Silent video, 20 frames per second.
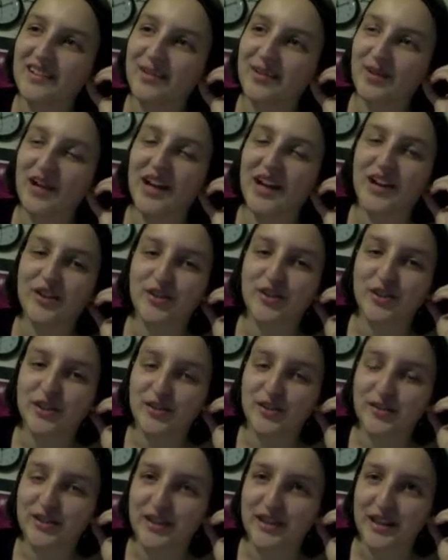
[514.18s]
actually,
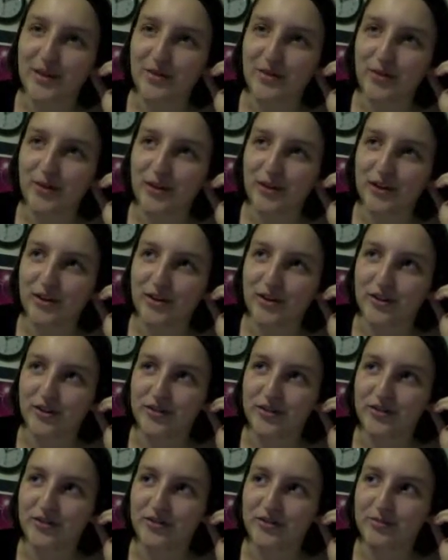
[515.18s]
you see that more in
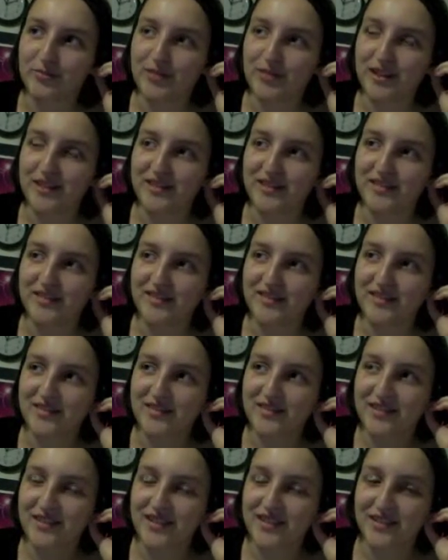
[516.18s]
adults, but
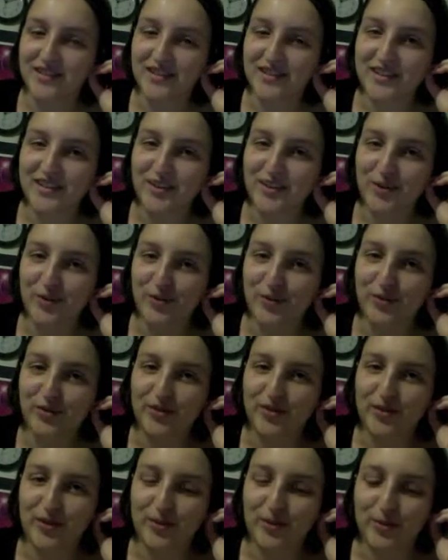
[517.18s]
still, the
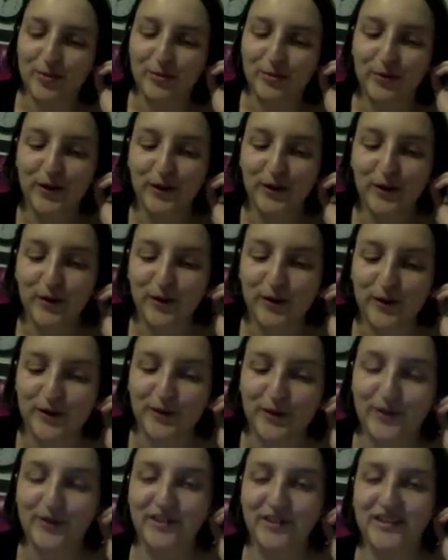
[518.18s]
weirdo
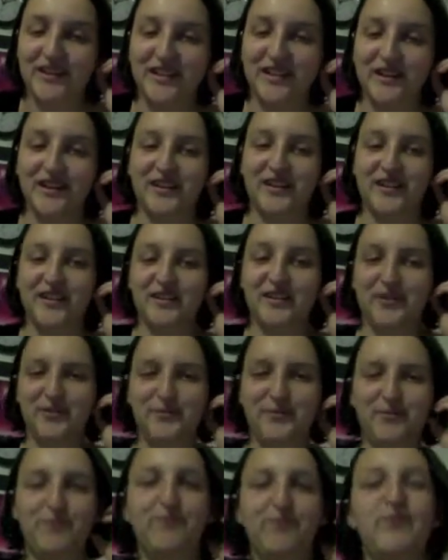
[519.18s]
adults that are
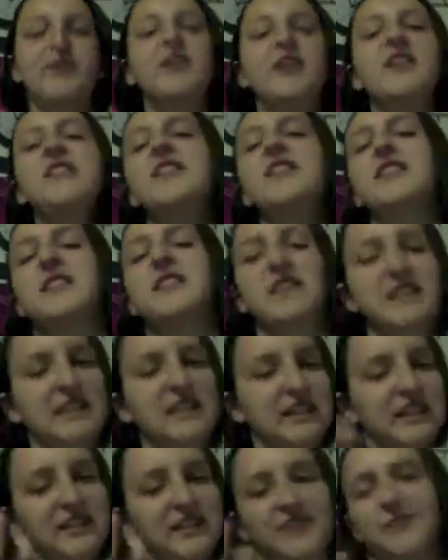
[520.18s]

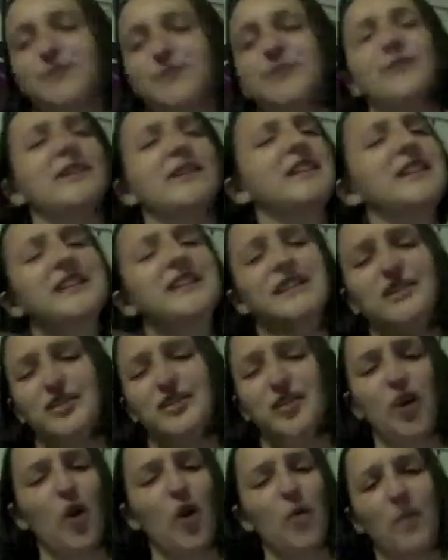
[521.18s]
feeling it
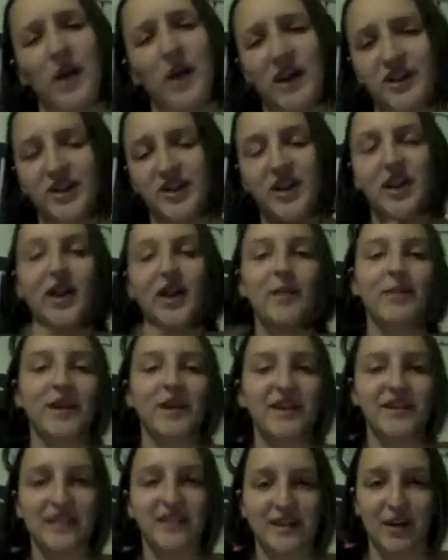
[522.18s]
so much. But I
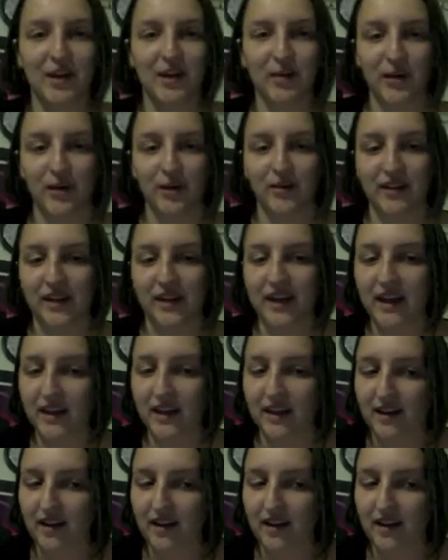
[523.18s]
did that when I was a kid.